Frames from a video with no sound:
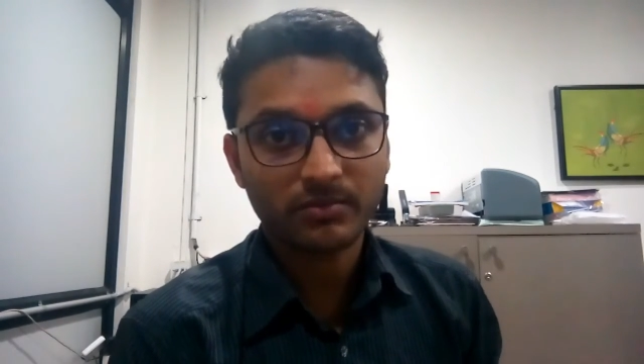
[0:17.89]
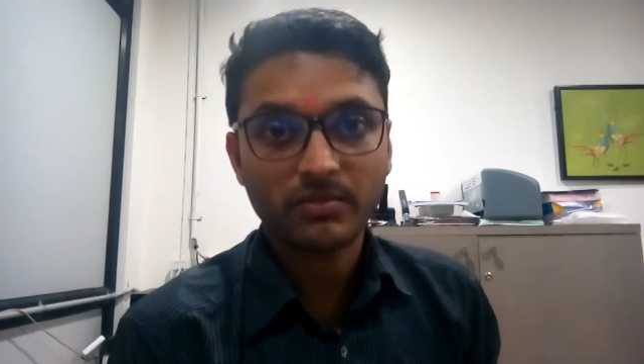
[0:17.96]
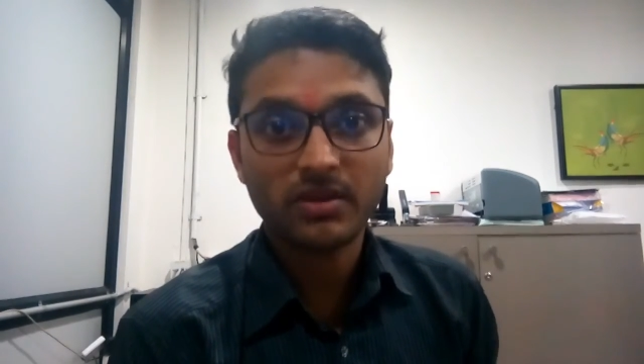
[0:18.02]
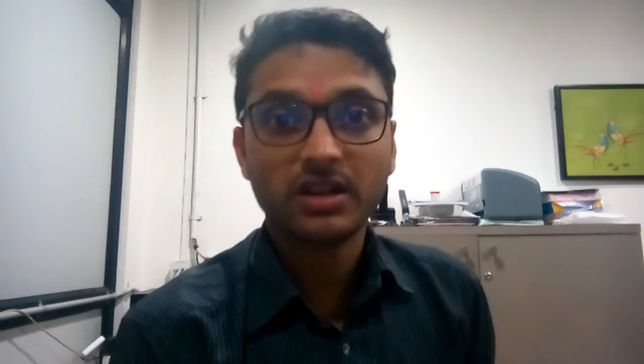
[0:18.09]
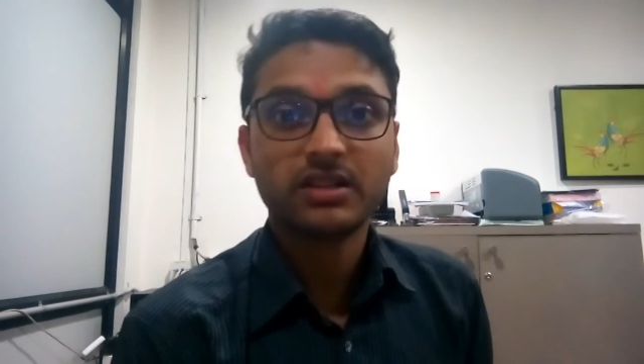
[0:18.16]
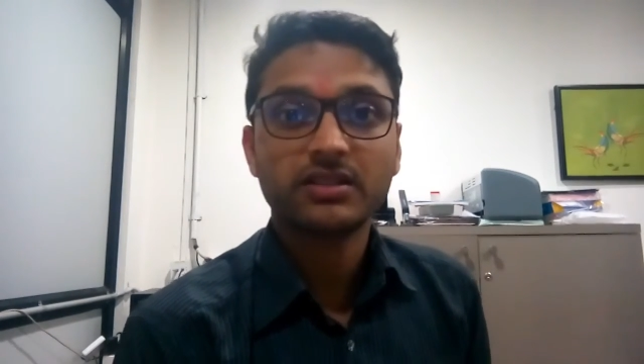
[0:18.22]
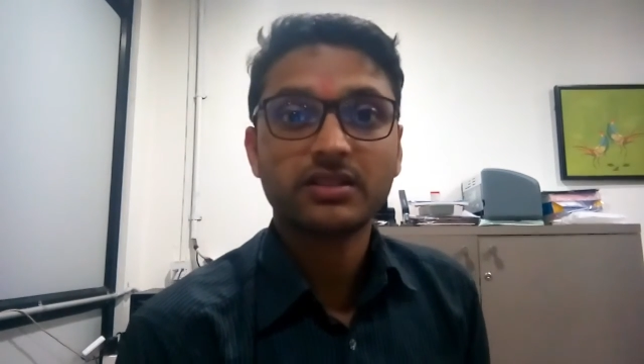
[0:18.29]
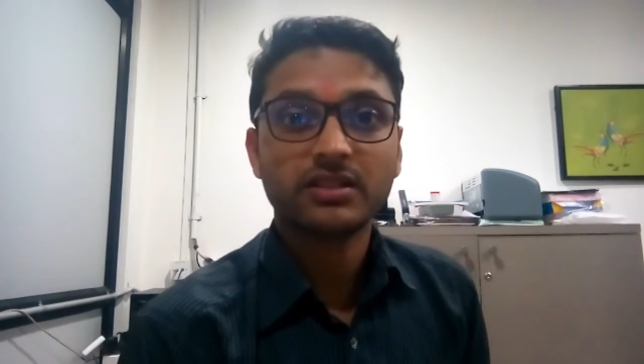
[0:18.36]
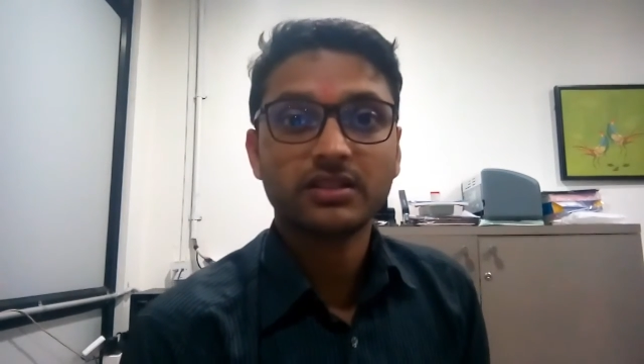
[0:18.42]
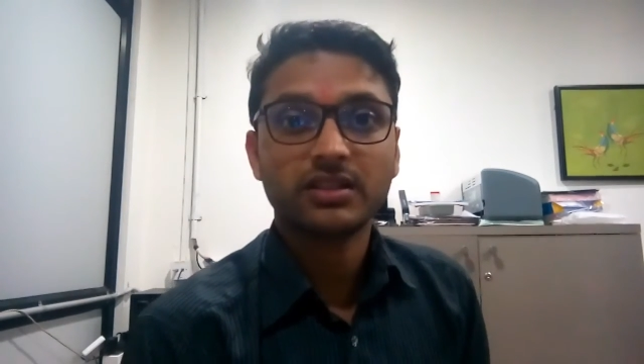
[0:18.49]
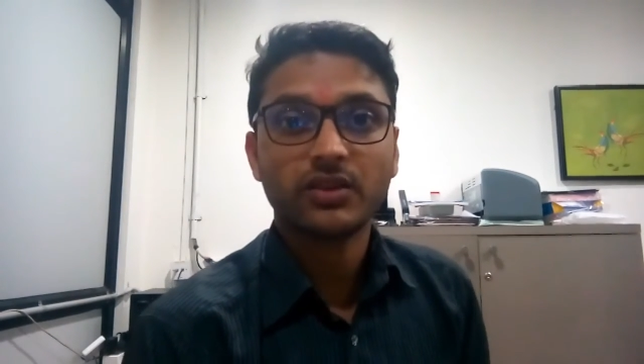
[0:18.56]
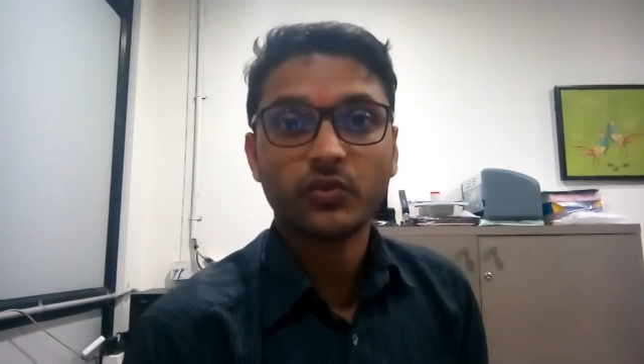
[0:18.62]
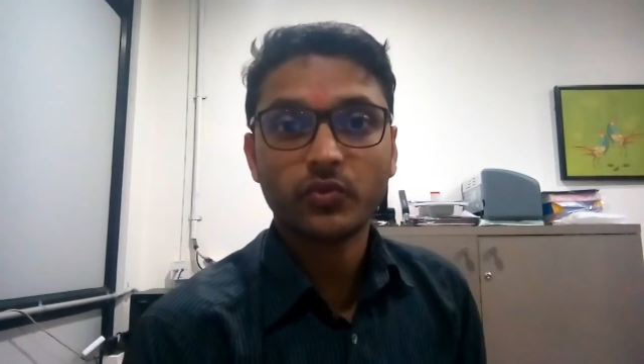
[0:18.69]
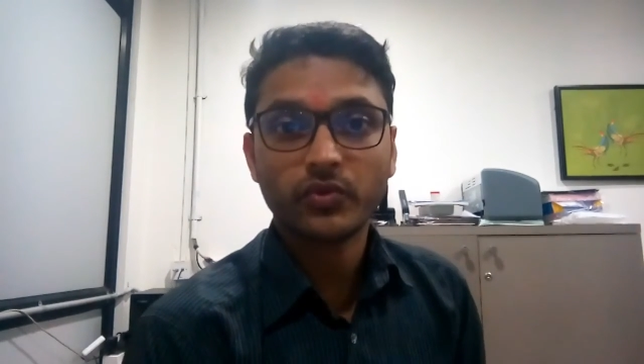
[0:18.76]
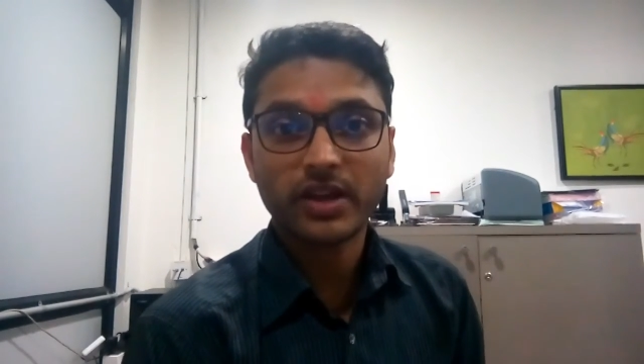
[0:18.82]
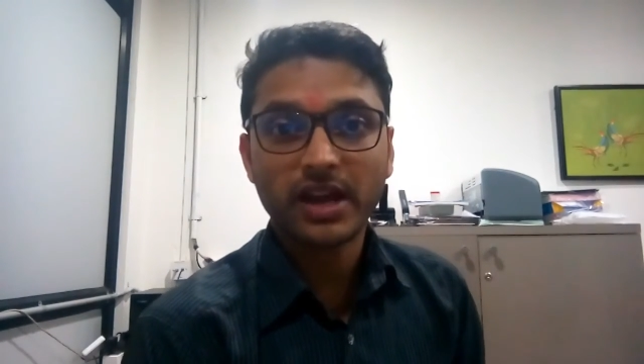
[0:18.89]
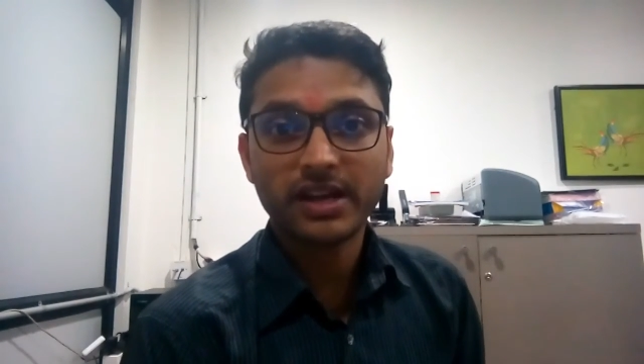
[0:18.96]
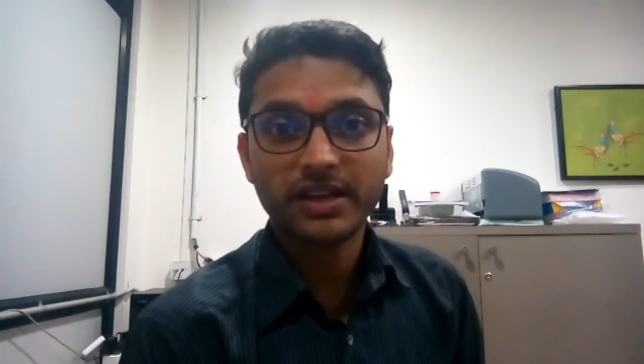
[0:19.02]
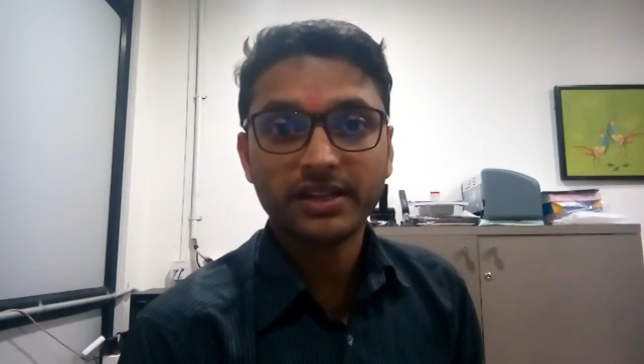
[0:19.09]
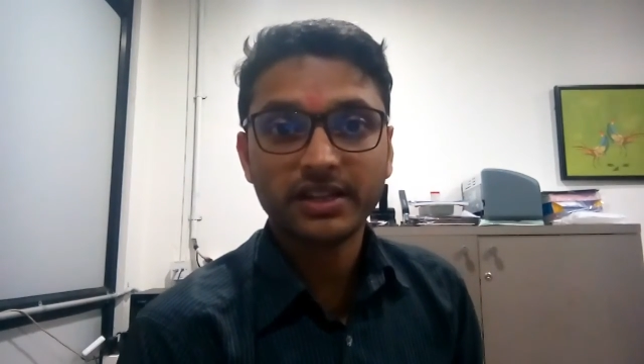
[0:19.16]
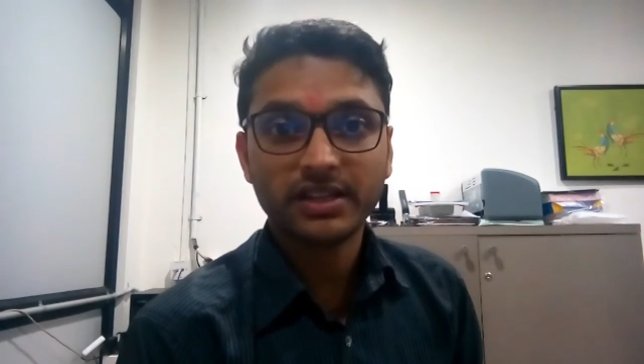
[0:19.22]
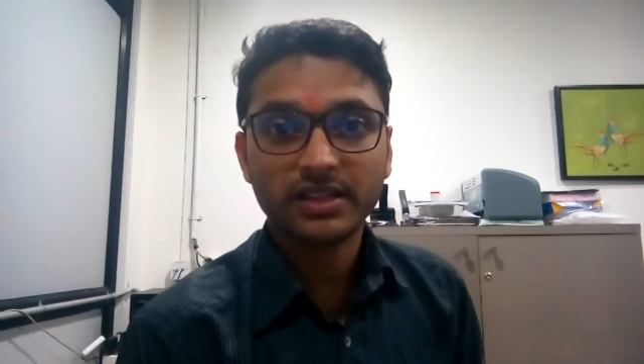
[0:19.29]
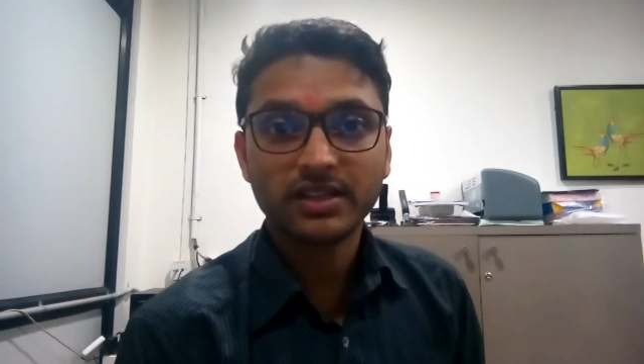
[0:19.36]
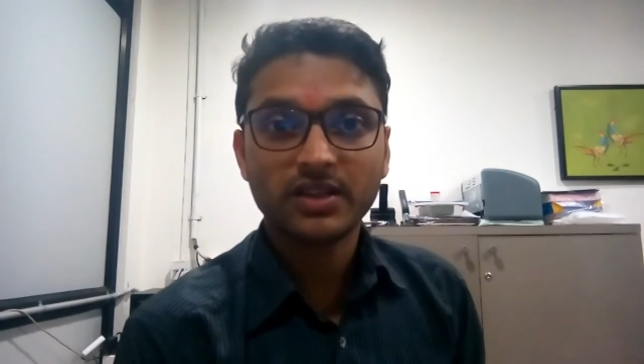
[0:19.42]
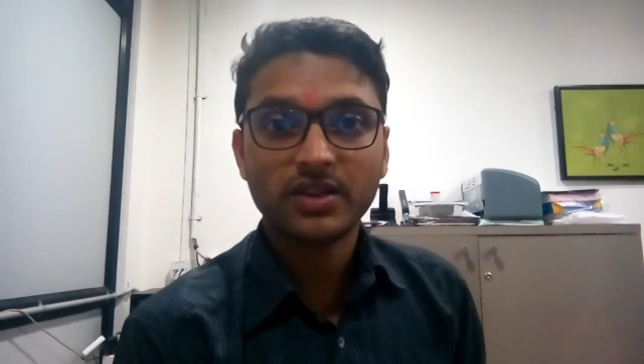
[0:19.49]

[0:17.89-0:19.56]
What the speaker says: but in reality